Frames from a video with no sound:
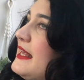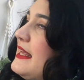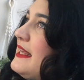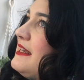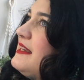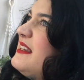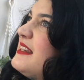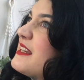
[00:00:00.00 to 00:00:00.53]

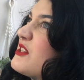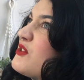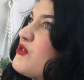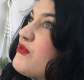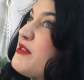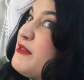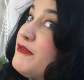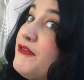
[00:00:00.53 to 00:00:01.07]

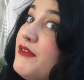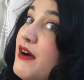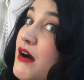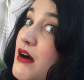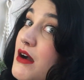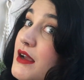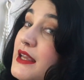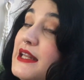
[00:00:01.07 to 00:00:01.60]

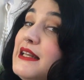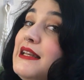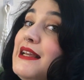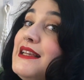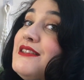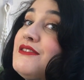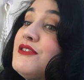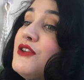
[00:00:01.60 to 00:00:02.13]
electrify
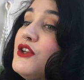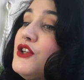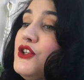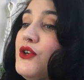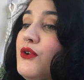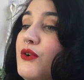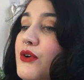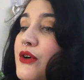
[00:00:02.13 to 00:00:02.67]
less
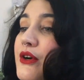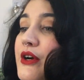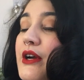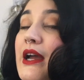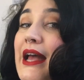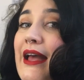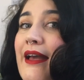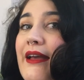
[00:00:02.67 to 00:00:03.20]
your
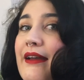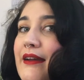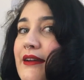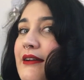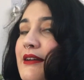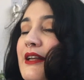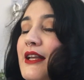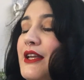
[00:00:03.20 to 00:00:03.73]
hair,
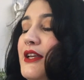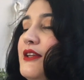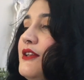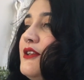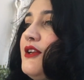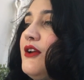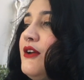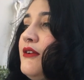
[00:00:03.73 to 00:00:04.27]
you
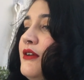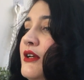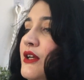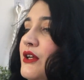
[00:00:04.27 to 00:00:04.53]
know,